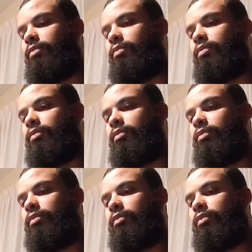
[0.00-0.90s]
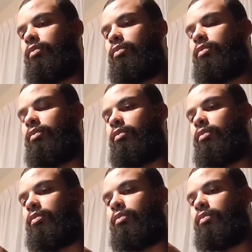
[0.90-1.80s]

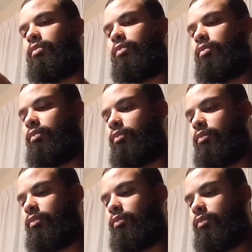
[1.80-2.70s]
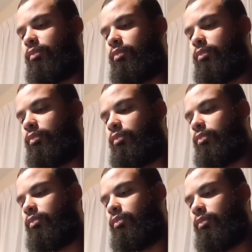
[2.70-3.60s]

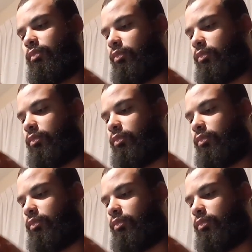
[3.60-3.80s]
No one is speaking in this clip.